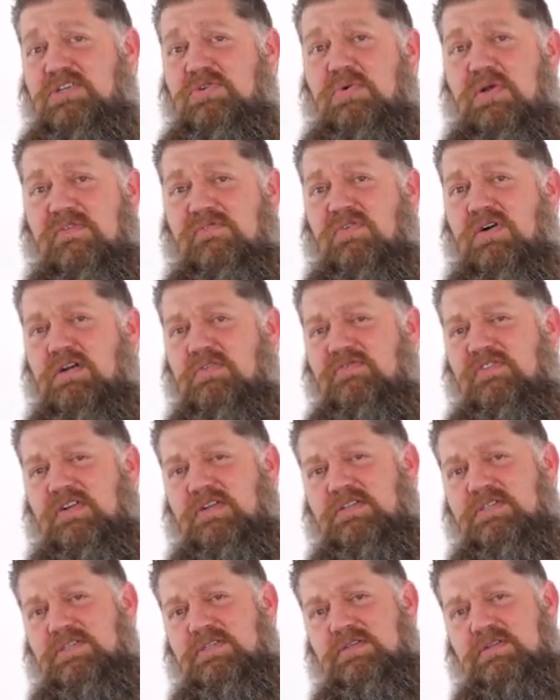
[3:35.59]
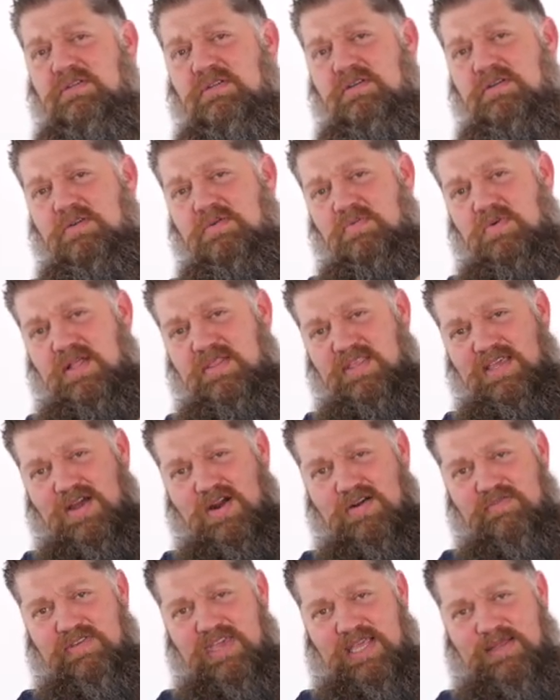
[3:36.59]
24 volts run the
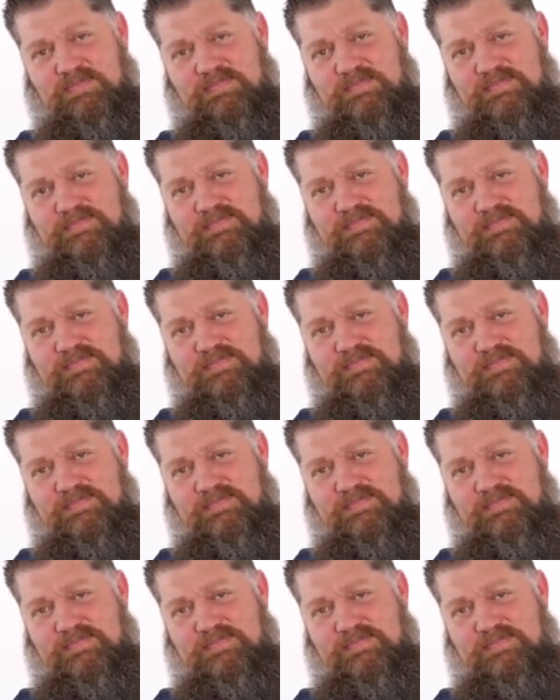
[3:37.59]
RV.